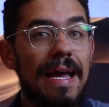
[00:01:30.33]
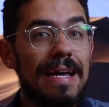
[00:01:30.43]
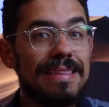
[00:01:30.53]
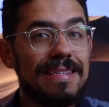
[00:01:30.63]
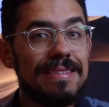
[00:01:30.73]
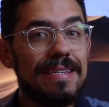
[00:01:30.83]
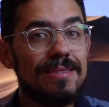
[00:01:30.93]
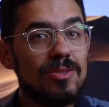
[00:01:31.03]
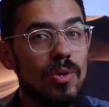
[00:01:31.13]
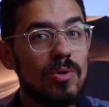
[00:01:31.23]
and they
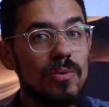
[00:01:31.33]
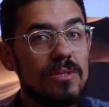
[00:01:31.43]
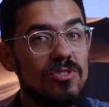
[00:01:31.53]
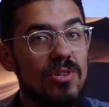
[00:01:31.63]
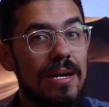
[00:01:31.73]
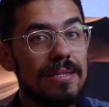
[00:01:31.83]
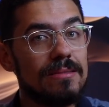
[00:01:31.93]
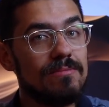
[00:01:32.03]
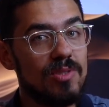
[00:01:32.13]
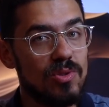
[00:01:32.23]
tend to always
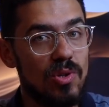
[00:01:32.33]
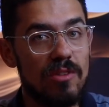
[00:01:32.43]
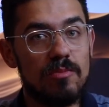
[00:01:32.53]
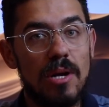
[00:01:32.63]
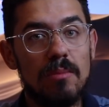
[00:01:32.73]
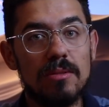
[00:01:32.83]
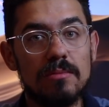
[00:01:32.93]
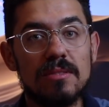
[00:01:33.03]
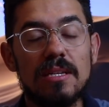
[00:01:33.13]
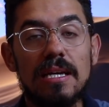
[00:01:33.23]
try to solve
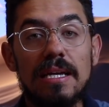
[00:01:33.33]
problems,